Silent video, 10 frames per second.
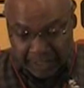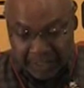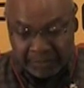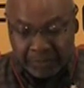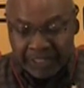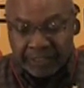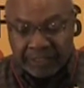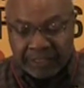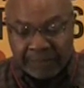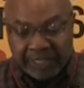
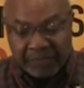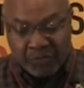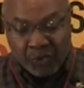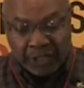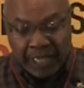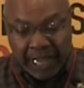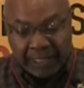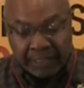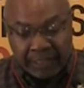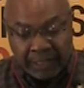embraces something more
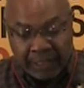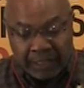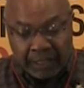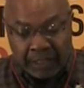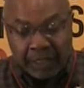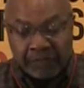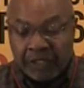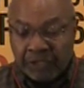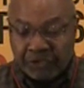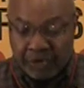like of
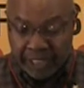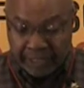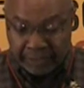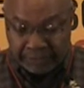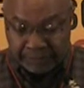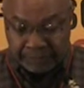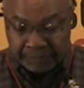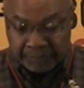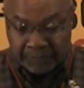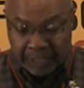good training.
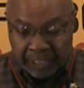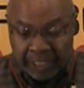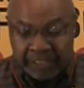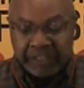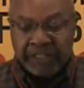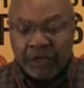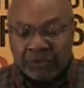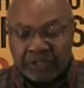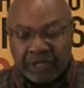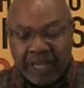It
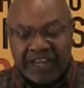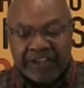denotes a